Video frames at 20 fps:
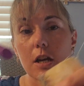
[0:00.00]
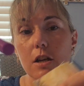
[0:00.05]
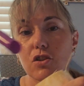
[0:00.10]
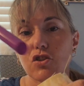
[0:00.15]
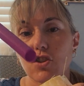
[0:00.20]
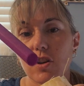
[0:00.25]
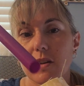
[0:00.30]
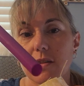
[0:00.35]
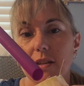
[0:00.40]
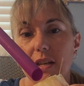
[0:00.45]

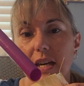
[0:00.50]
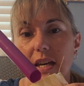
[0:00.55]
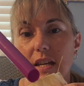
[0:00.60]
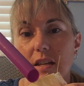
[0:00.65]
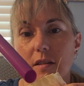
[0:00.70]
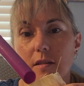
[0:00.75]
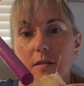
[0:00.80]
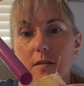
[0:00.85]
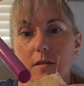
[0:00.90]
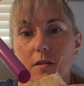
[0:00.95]
just
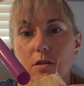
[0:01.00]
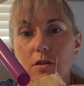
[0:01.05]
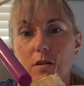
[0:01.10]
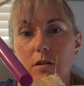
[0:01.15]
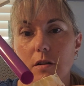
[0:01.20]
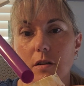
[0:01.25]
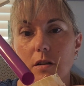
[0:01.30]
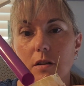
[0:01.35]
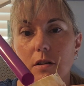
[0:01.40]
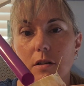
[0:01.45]
insert
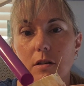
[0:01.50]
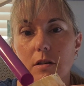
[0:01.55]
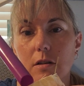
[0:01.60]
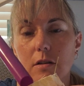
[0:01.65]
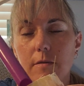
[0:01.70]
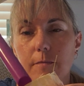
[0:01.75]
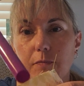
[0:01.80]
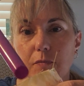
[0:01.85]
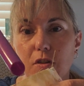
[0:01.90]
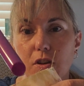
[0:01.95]

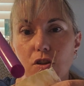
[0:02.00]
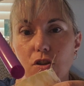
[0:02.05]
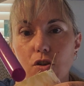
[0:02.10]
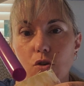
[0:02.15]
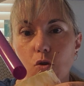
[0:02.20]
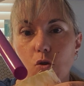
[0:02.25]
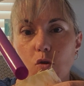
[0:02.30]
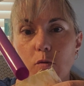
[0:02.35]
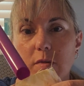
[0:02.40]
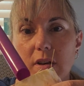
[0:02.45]
the
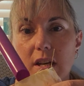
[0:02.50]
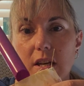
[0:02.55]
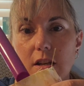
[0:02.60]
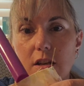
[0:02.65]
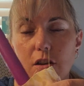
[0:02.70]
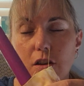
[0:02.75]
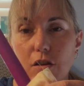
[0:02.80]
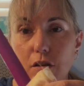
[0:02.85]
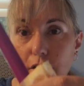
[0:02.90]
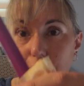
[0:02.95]
tube
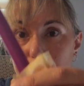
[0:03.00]
into your